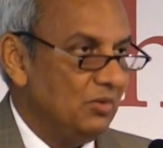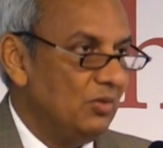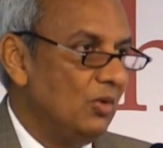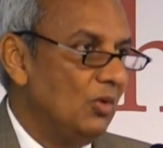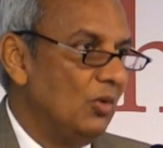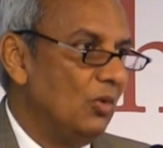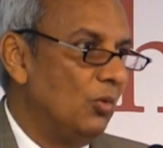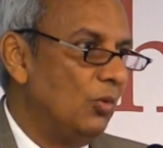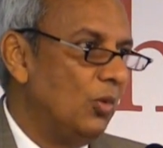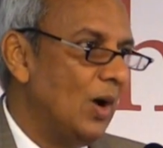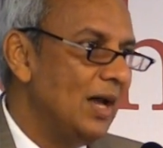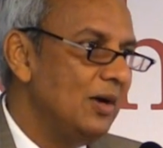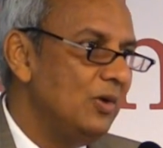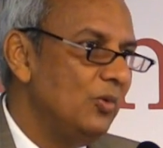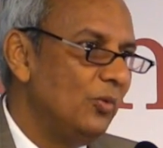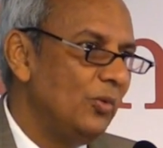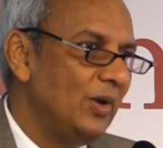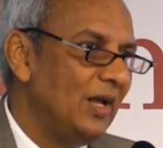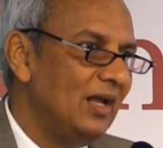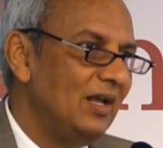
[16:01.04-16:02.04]

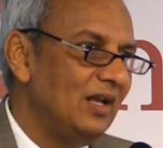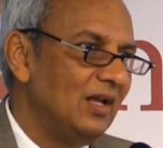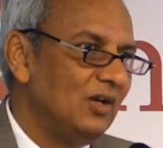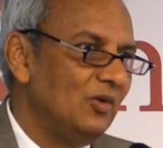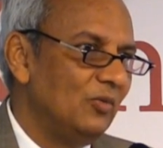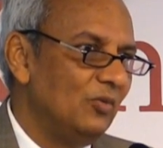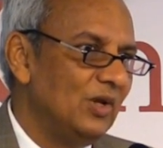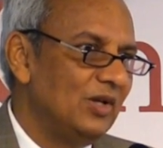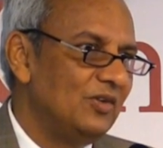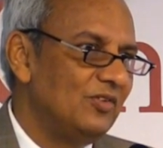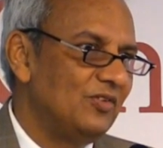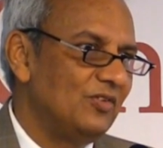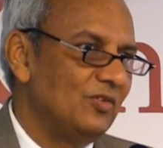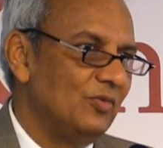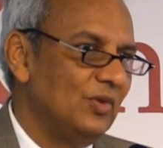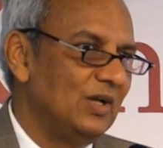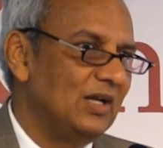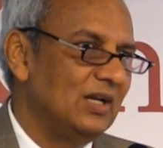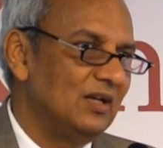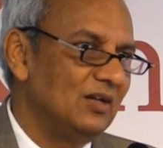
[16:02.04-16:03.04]
One way in which
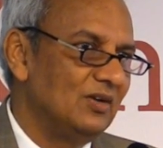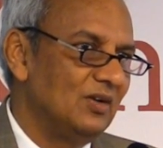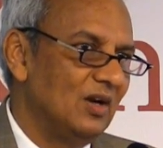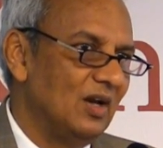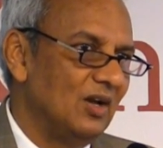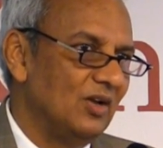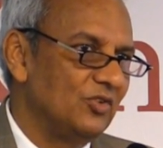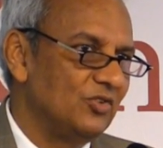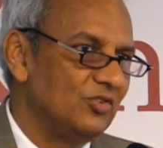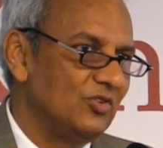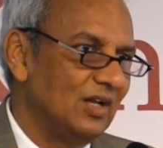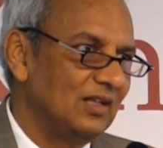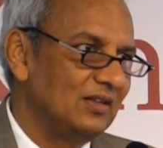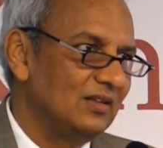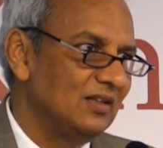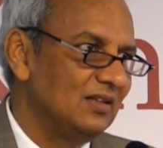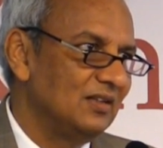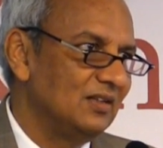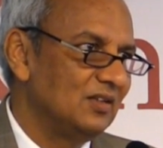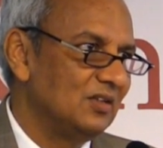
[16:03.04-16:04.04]
we can
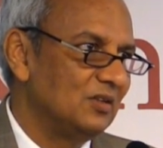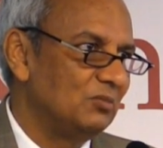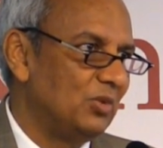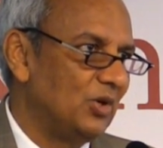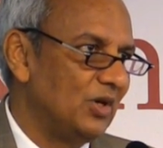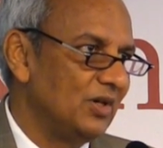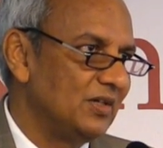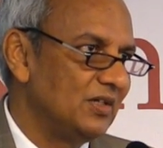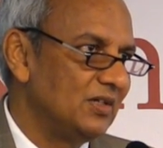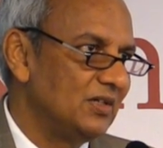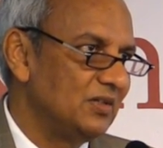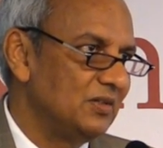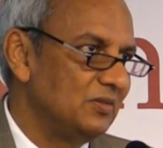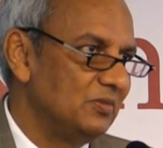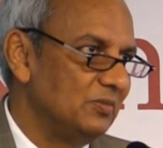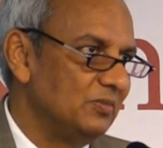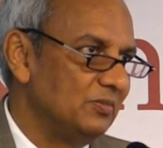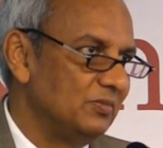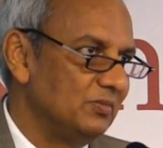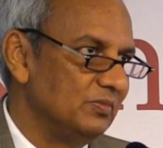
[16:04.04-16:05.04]
strengthen the border
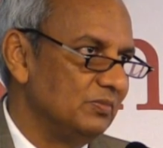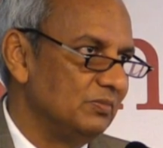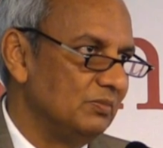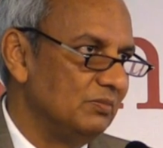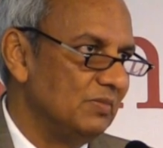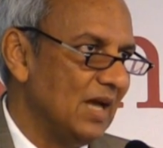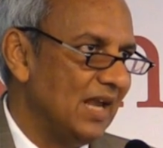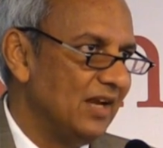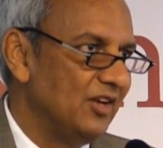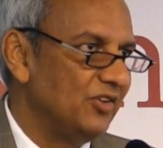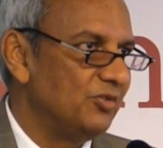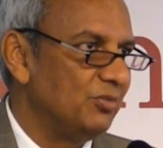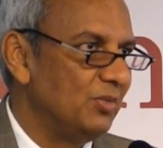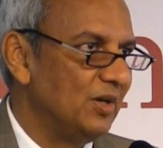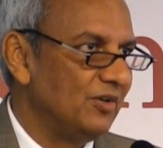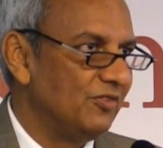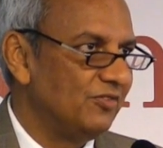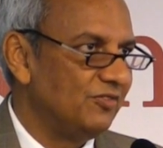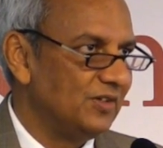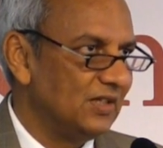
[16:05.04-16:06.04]

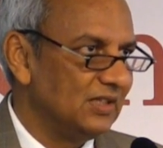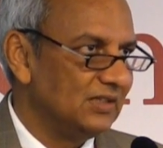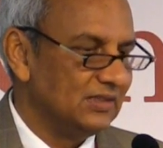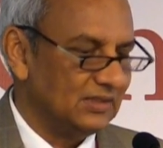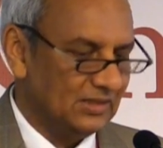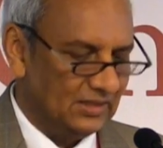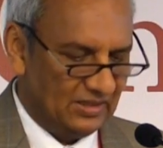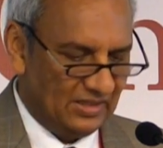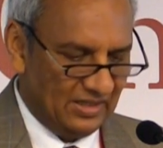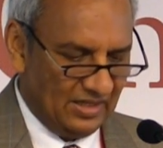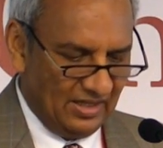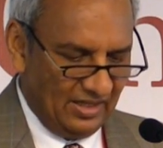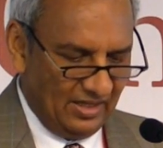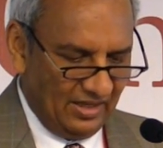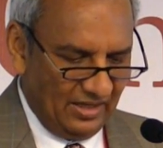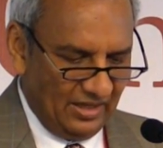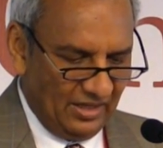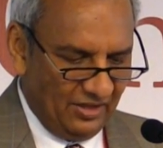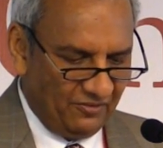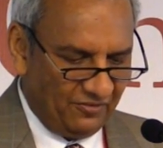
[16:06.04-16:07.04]
management further,
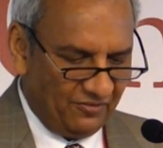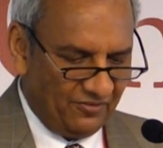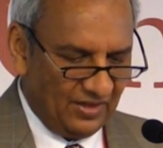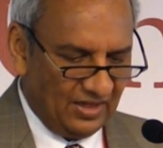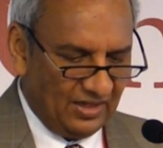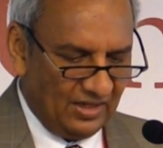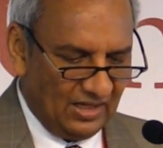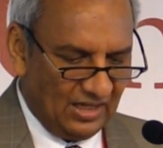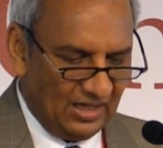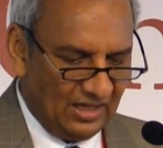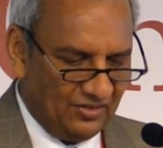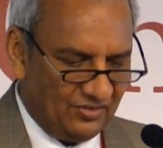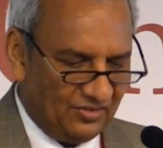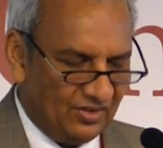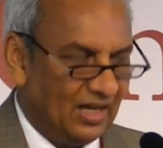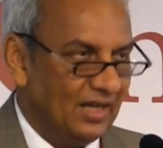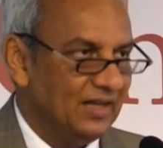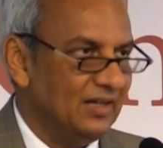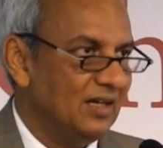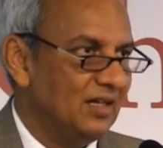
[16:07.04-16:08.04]
if India and
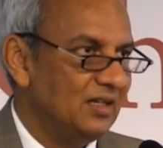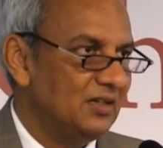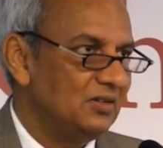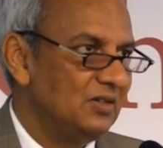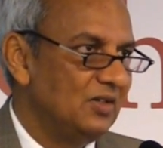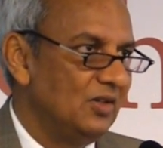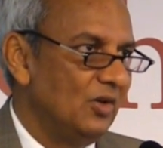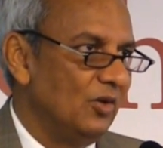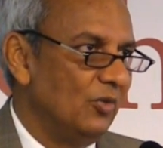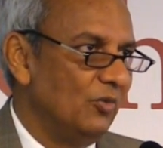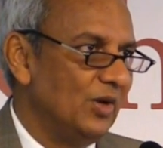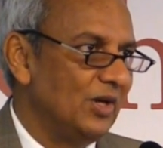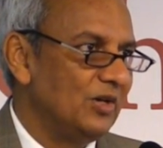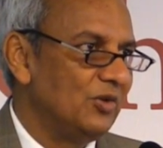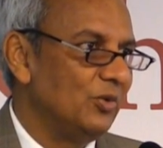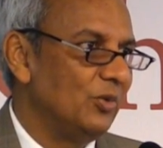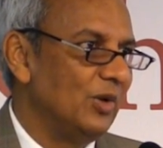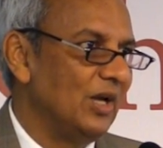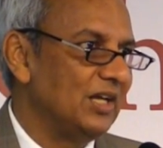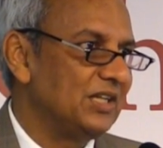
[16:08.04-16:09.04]
China were
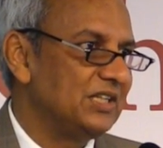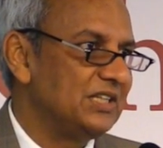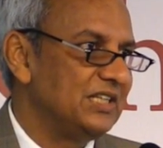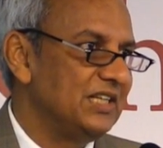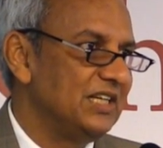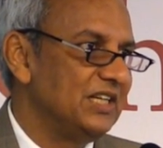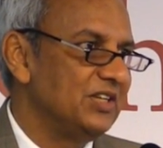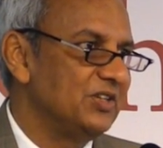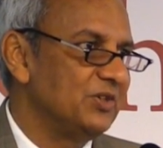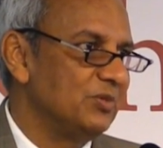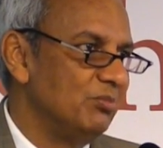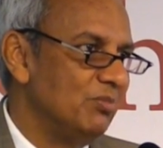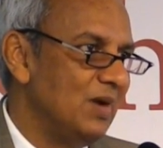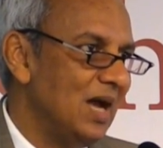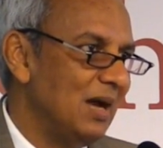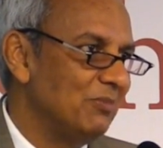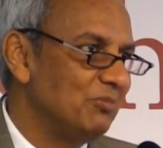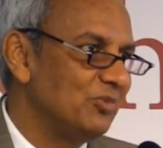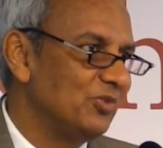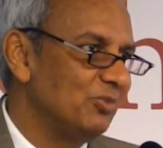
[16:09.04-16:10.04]
to exchange
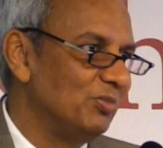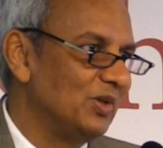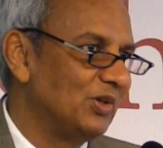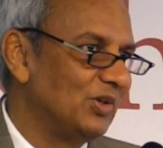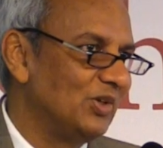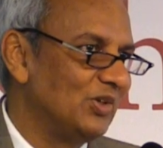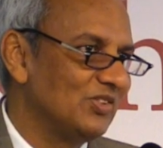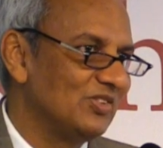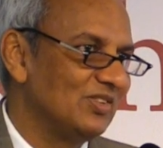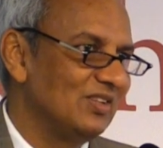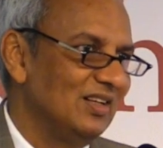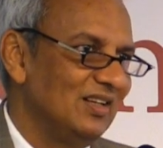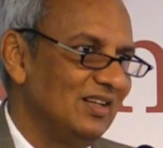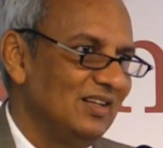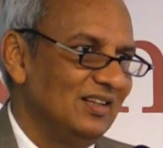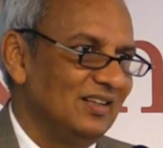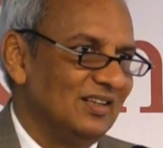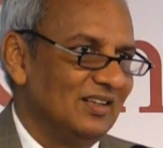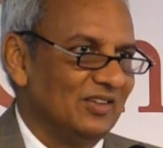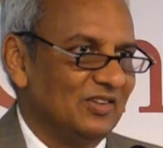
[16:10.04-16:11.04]
maps, because
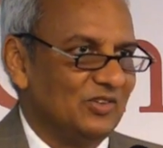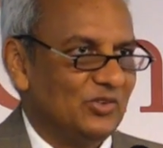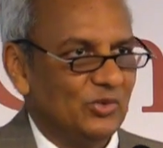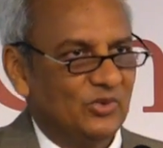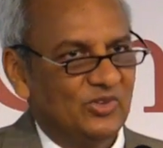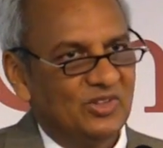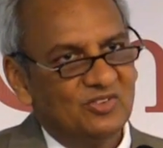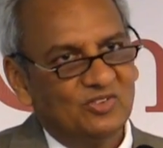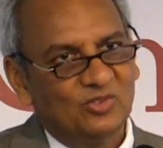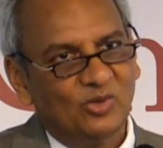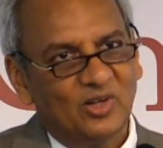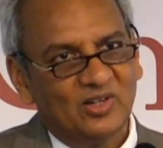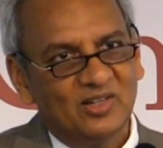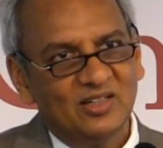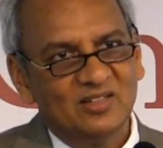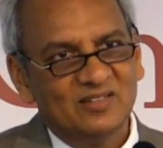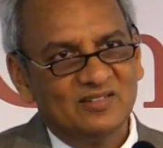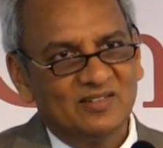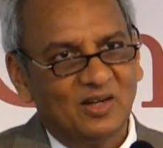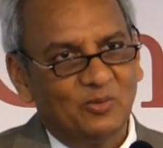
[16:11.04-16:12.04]
to this
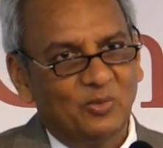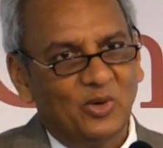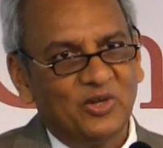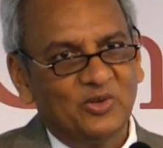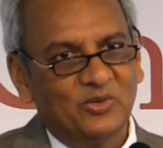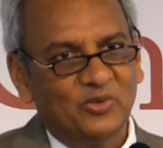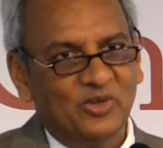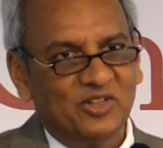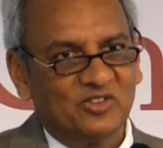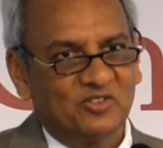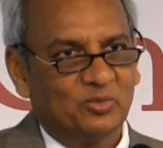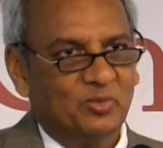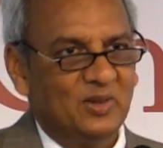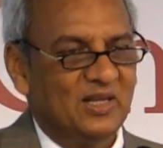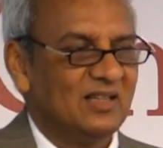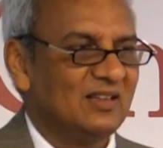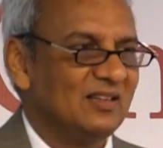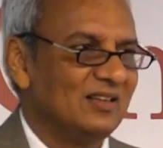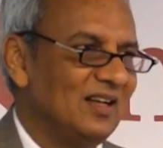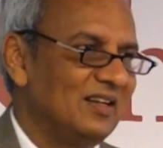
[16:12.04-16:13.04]
audience I want to
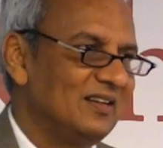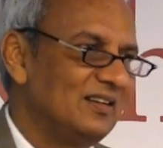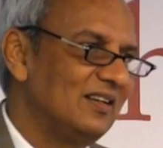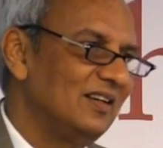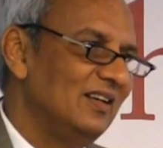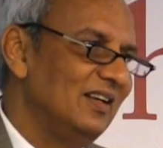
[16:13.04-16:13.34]
explain that